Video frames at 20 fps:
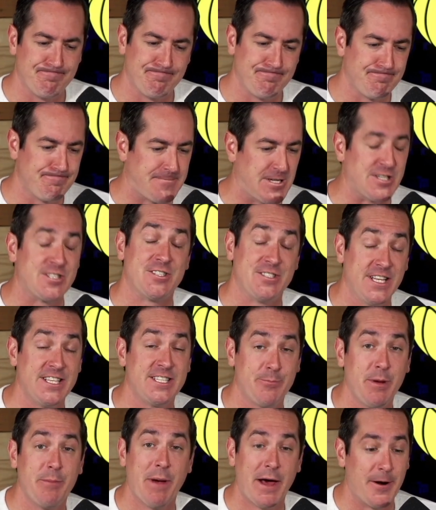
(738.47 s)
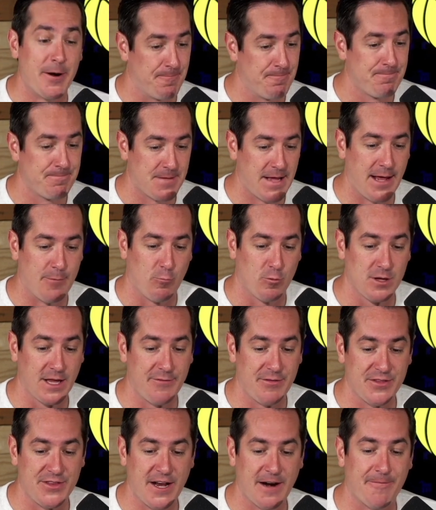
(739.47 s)
Just needs to be better, and we'll
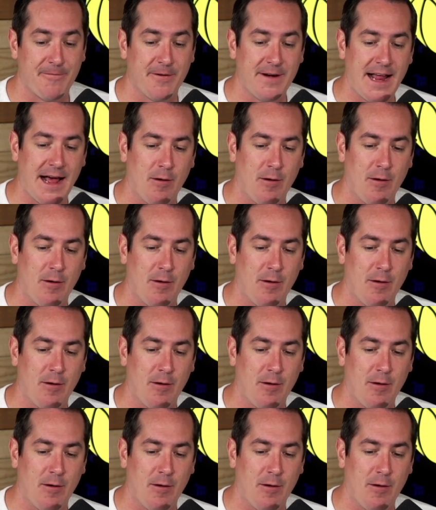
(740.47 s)
leave it there for now.